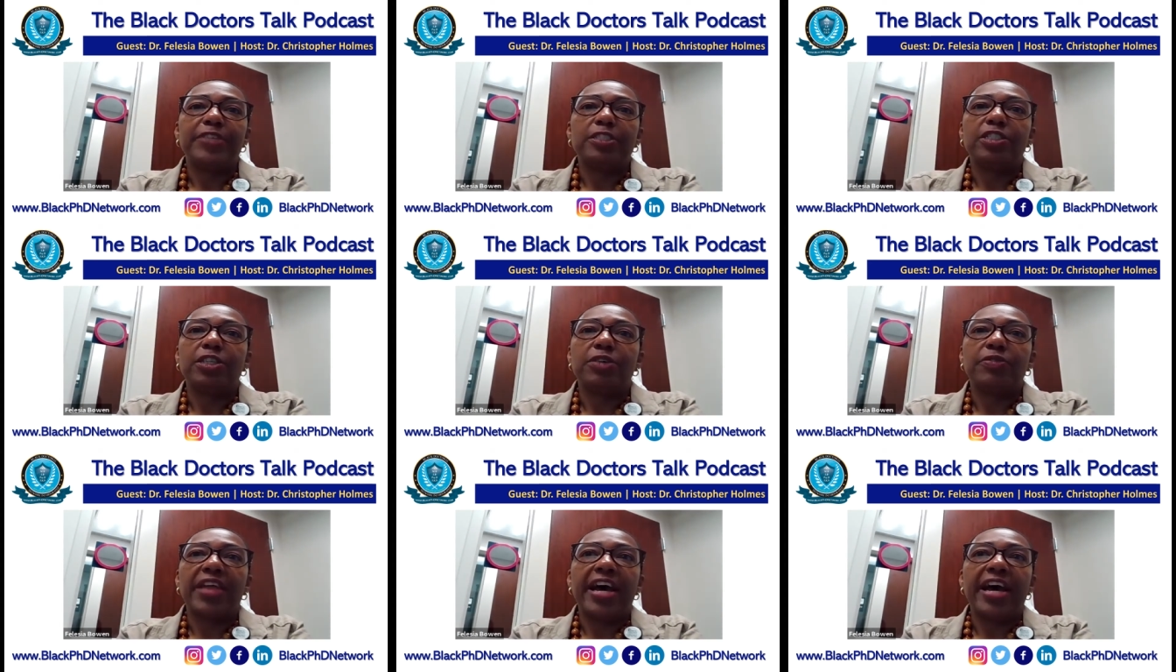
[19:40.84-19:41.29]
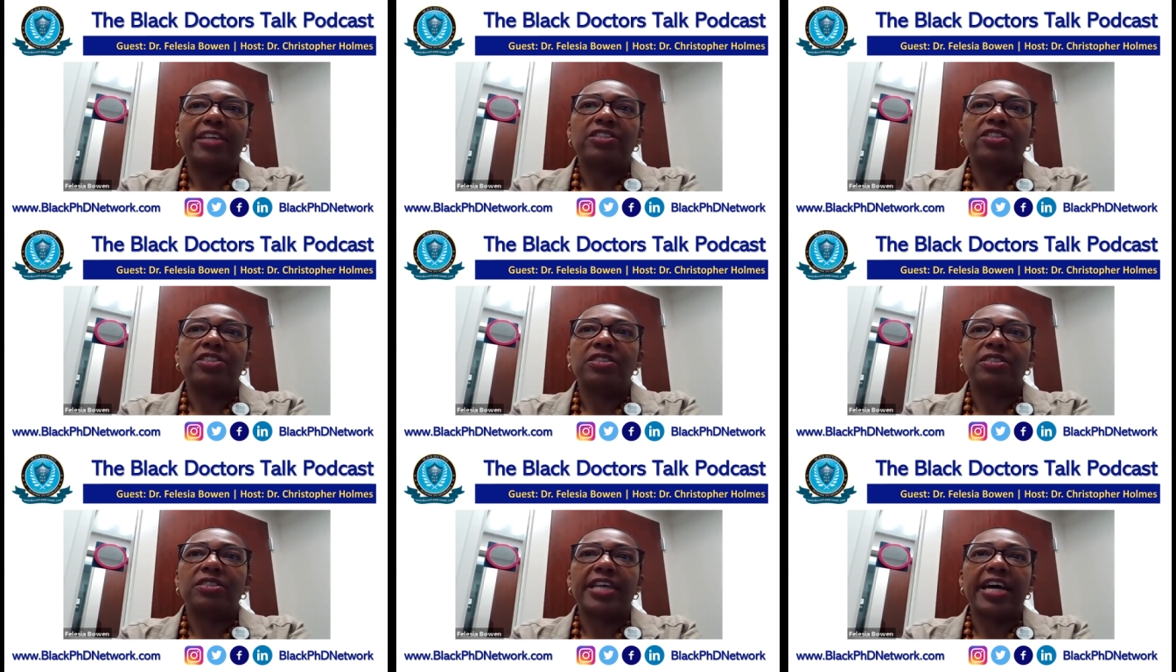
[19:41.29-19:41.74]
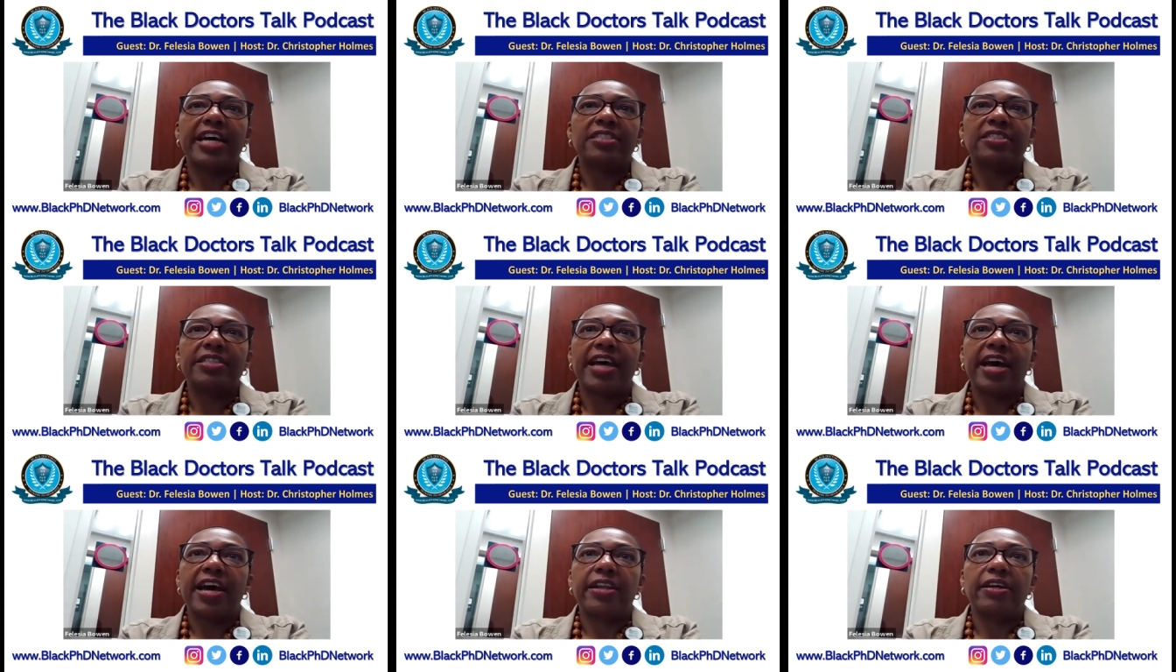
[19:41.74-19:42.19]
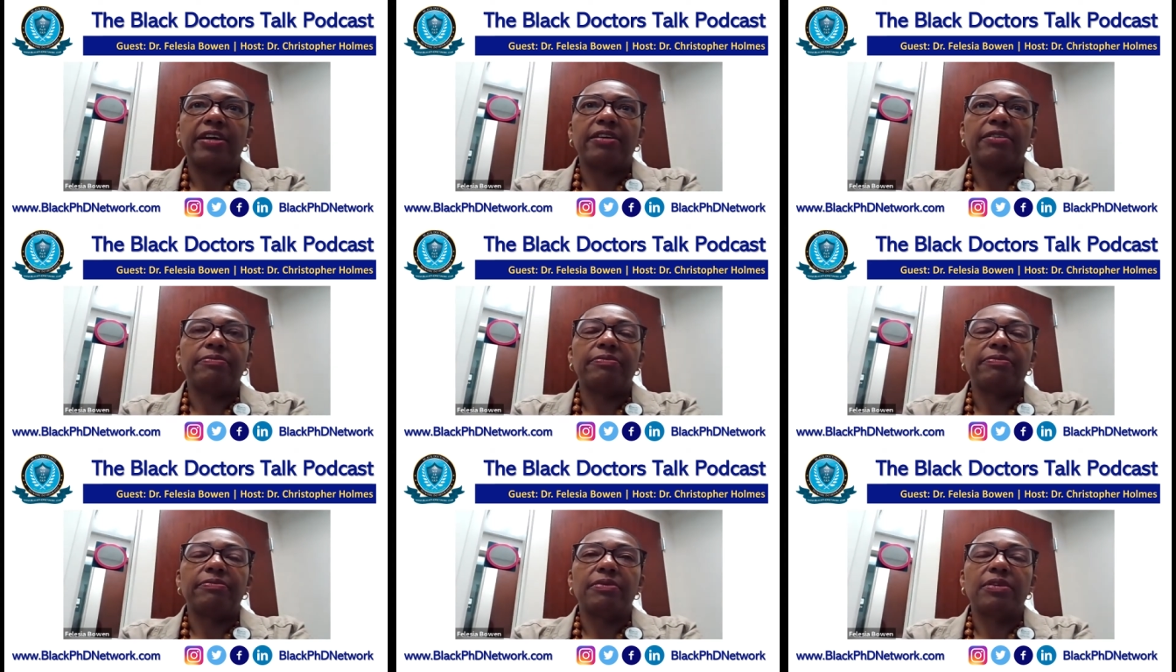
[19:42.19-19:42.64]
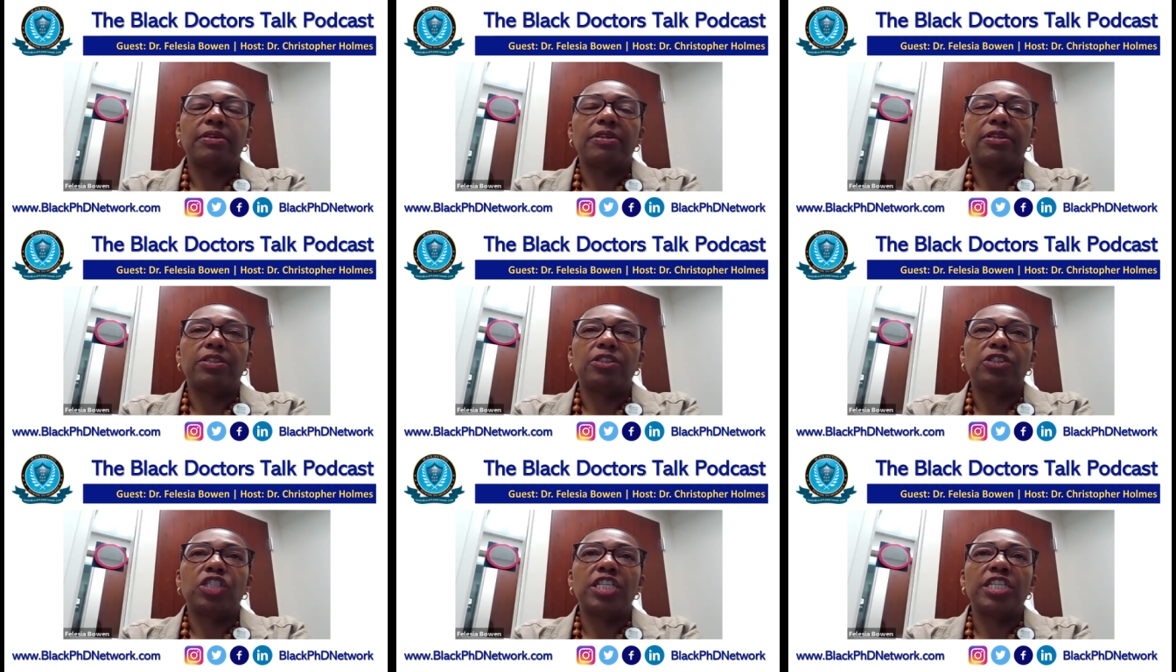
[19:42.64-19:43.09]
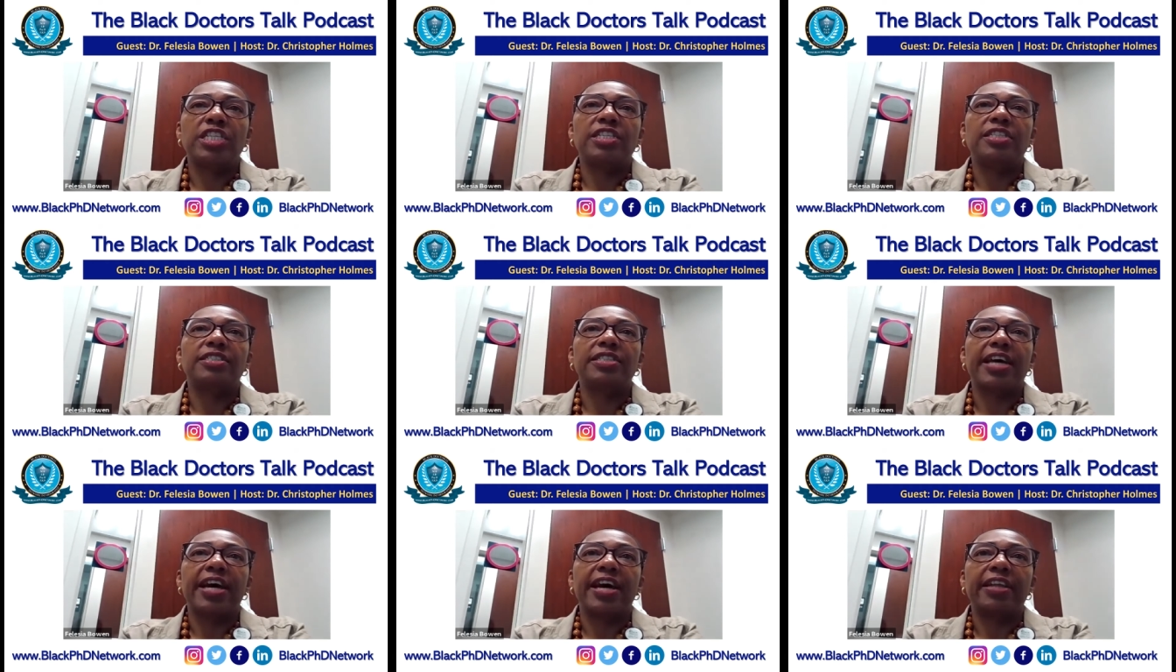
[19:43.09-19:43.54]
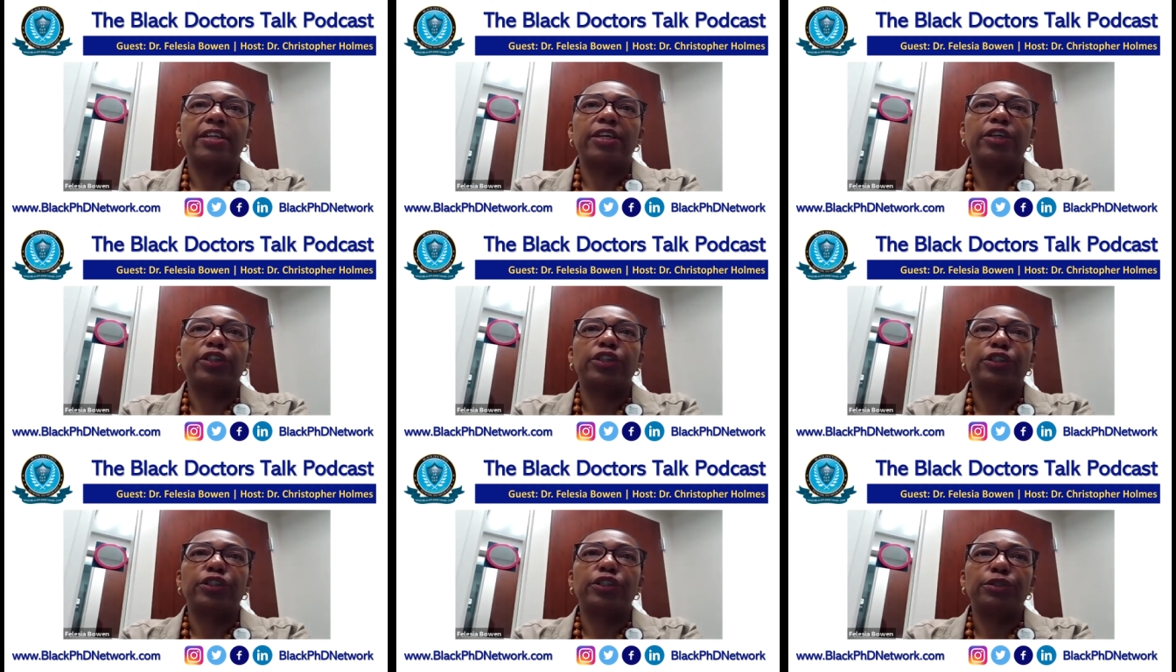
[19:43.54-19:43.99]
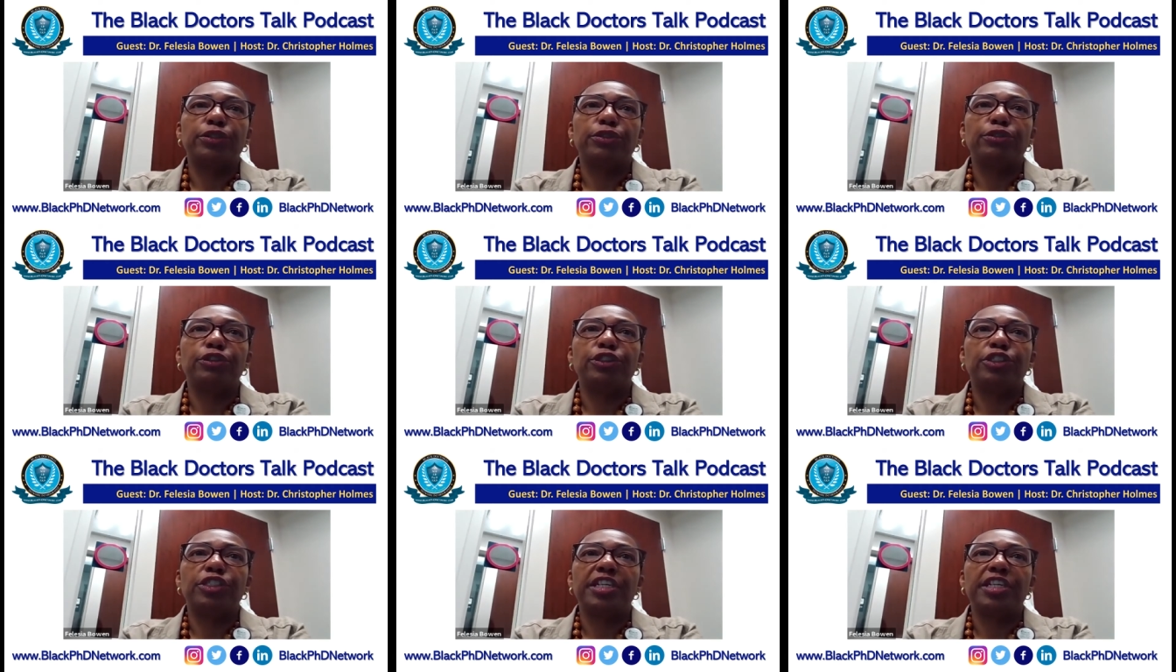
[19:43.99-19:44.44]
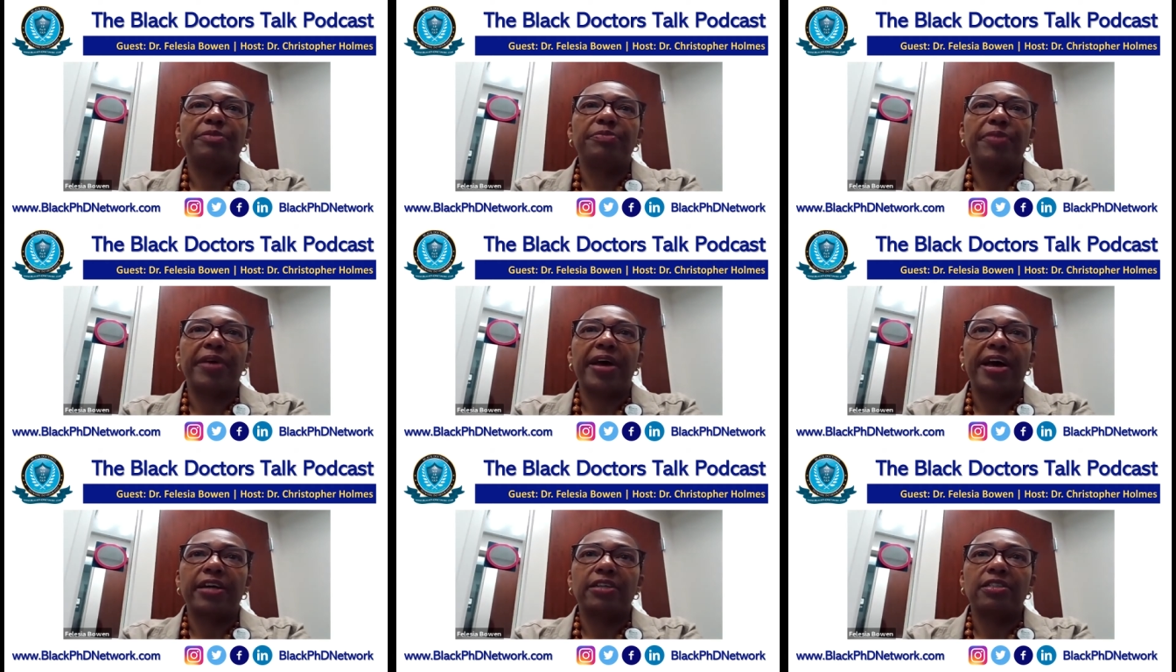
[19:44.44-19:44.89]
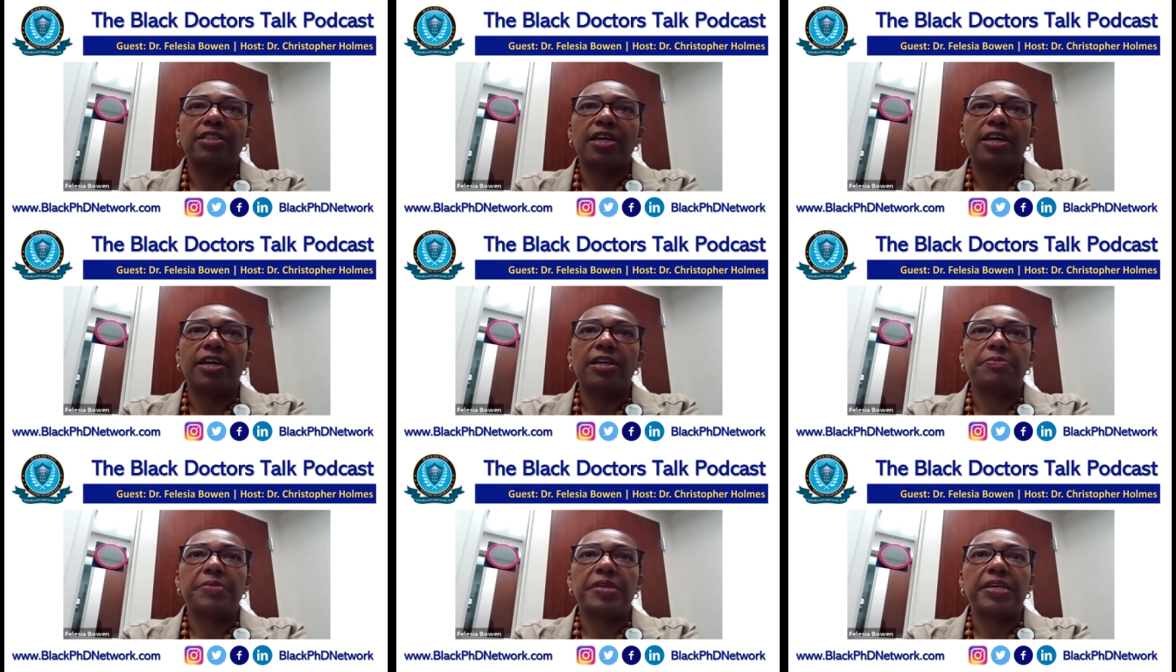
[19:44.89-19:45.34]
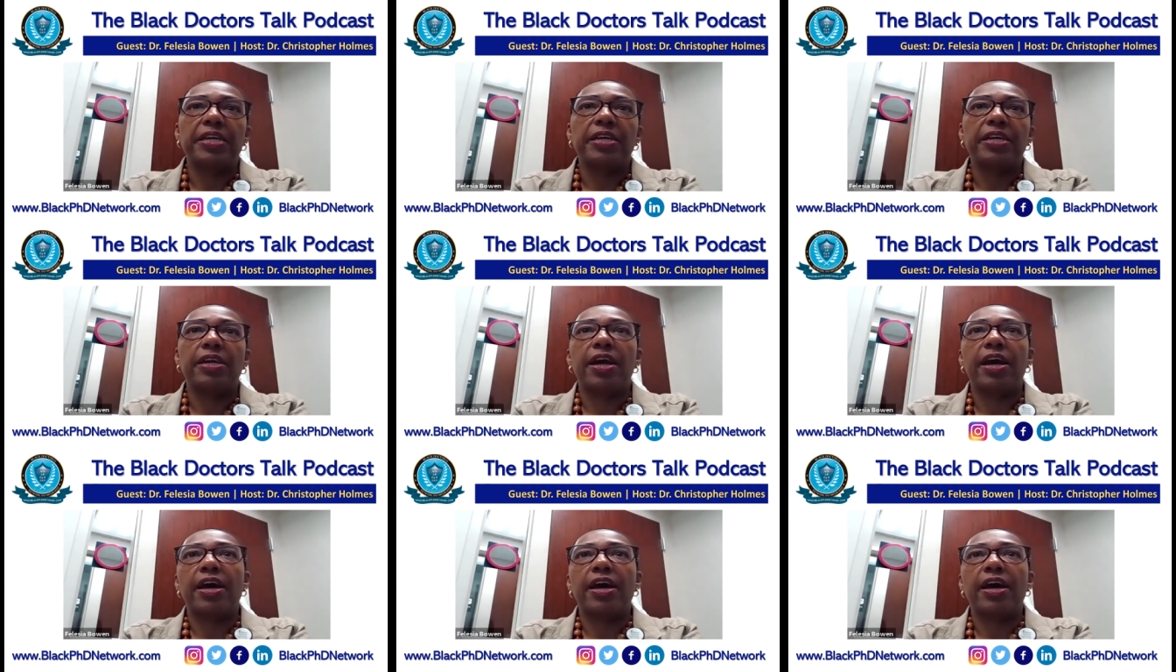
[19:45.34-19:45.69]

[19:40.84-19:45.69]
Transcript: so that's that's had a she has had a huge impact on me.